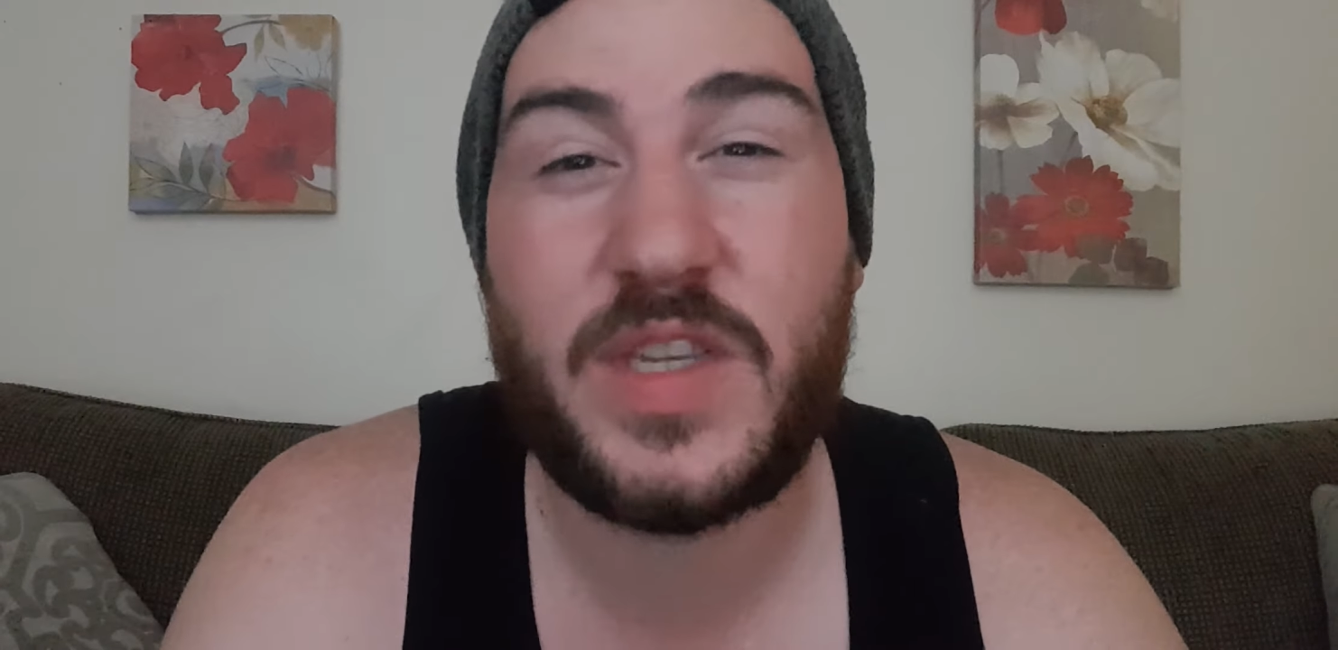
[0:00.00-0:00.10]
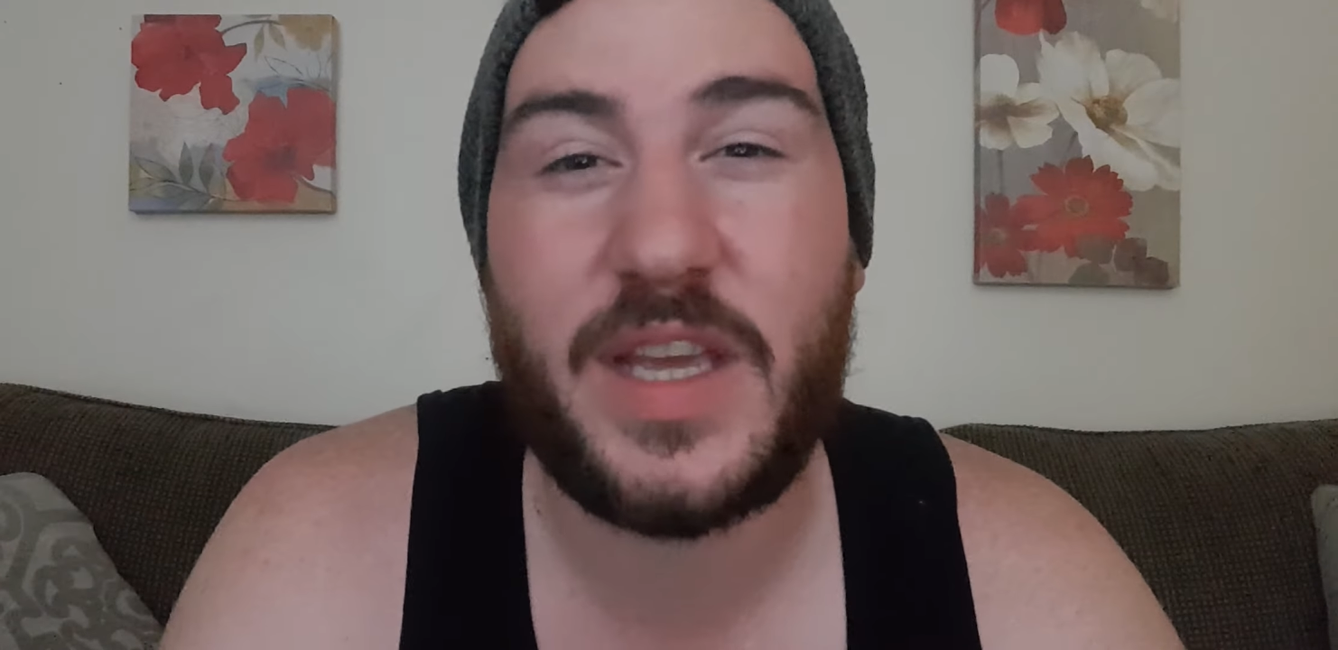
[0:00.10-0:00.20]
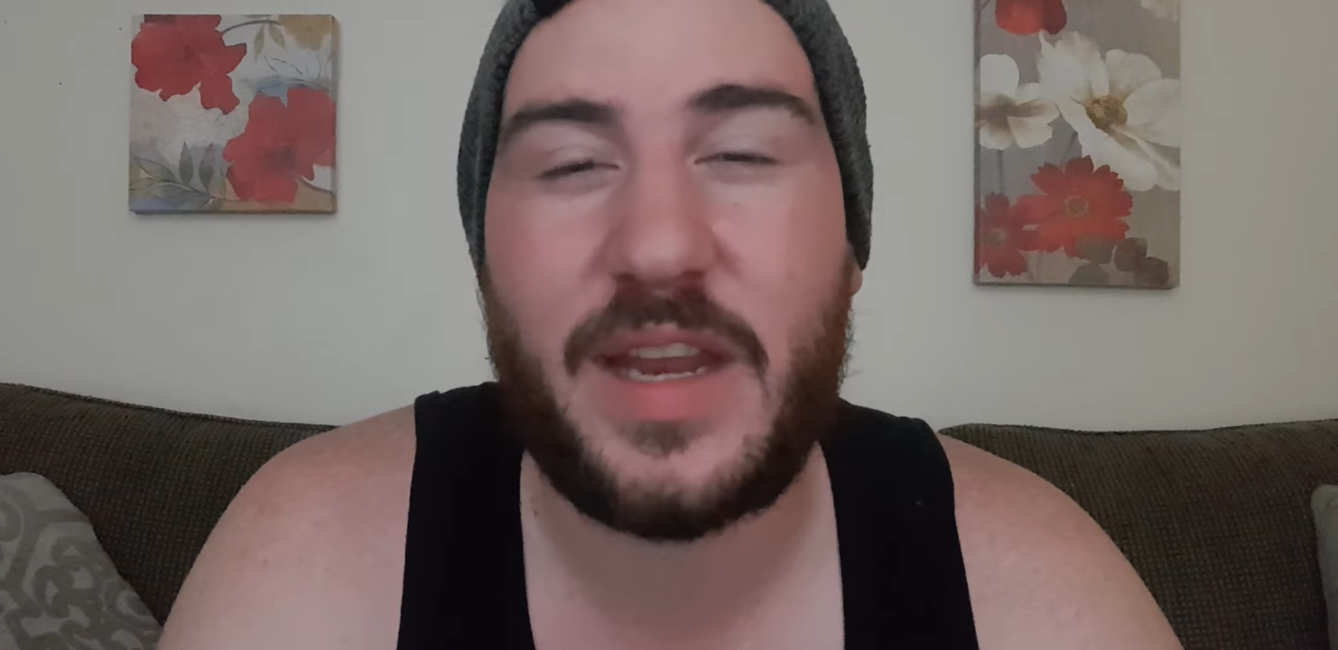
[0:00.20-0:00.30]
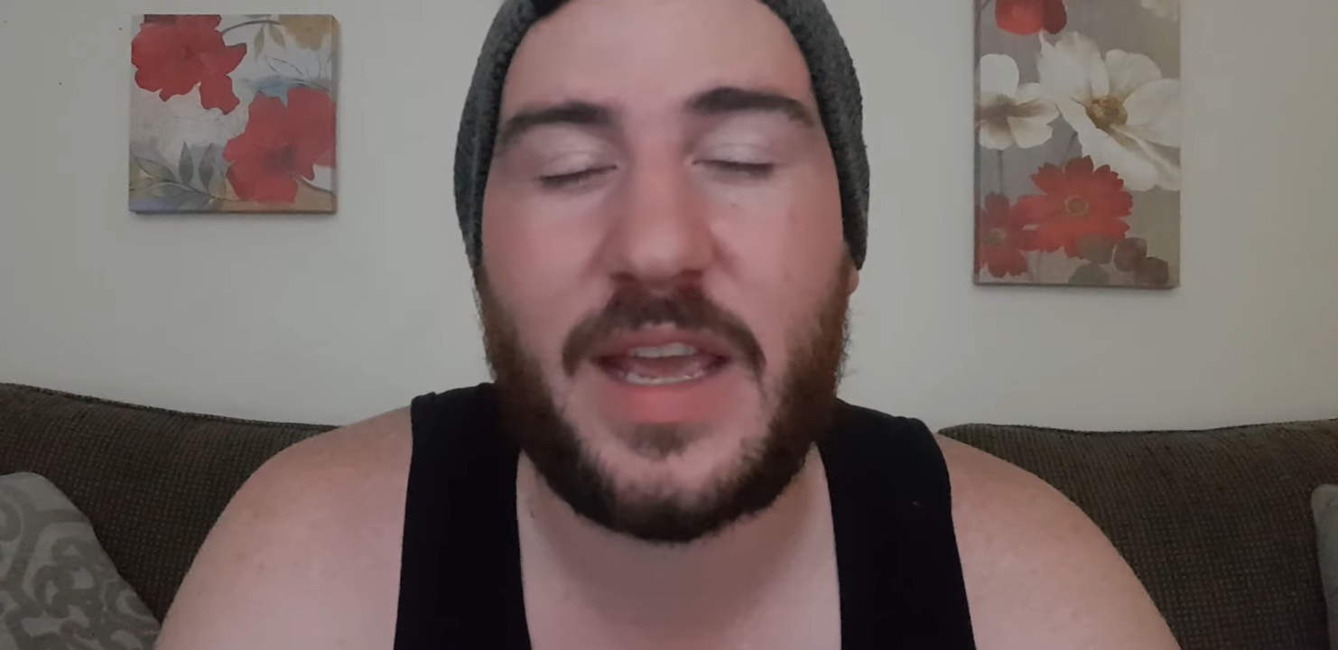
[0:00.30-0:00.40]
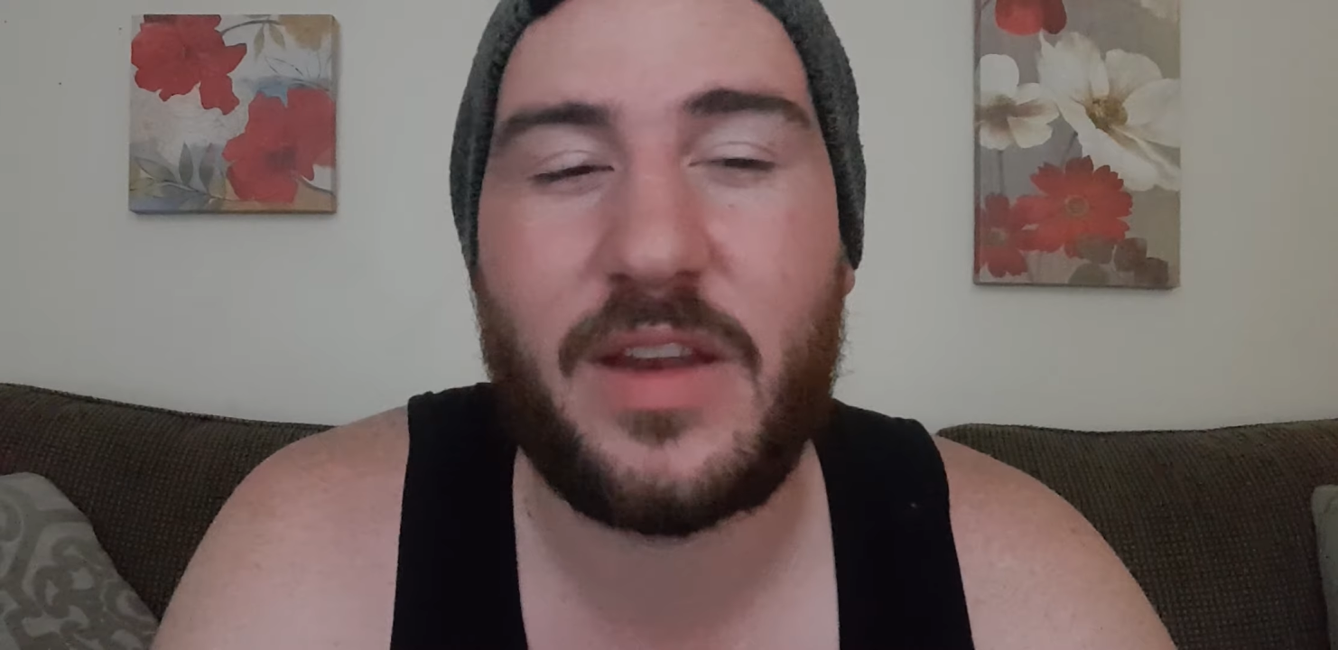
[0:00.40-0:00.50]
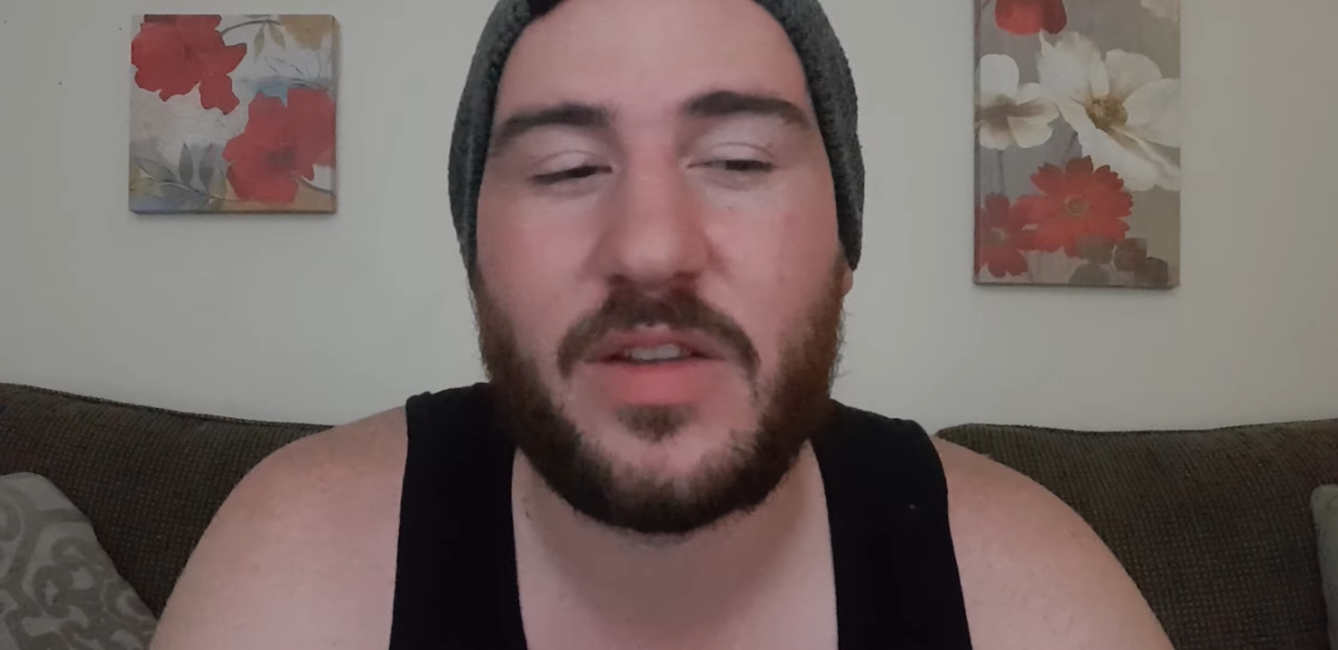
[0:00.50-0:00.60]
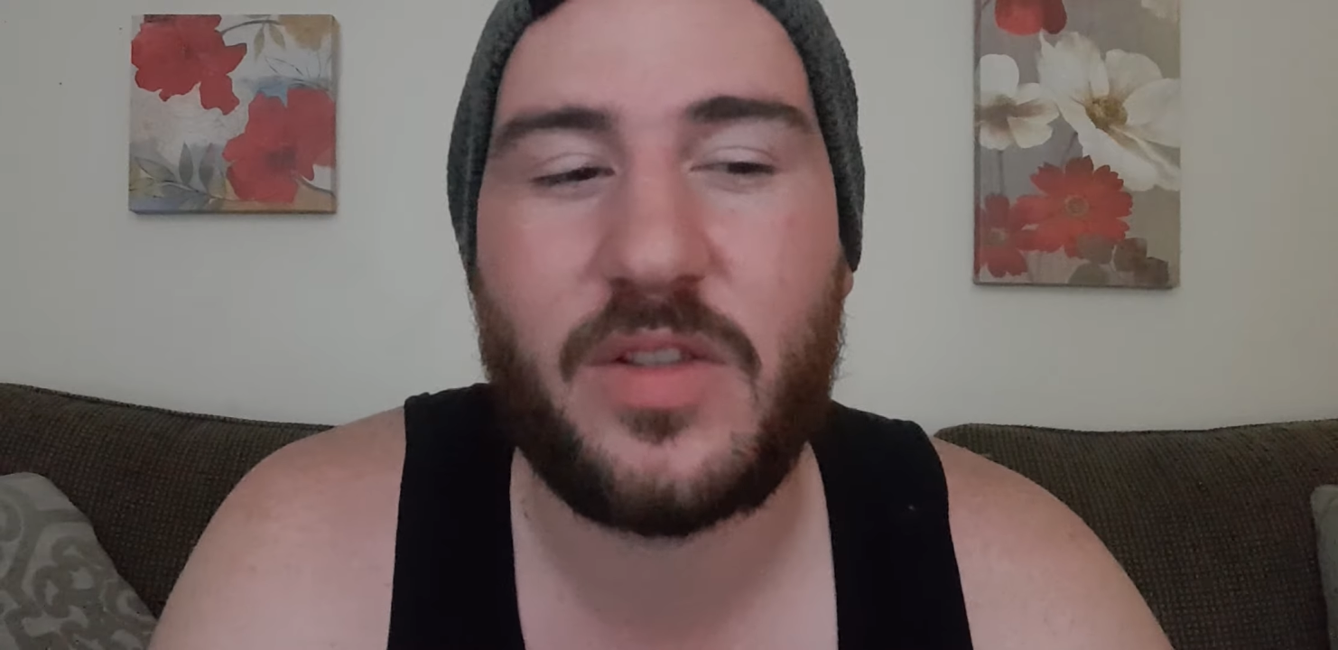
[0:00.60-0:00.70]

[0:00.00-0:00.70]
it and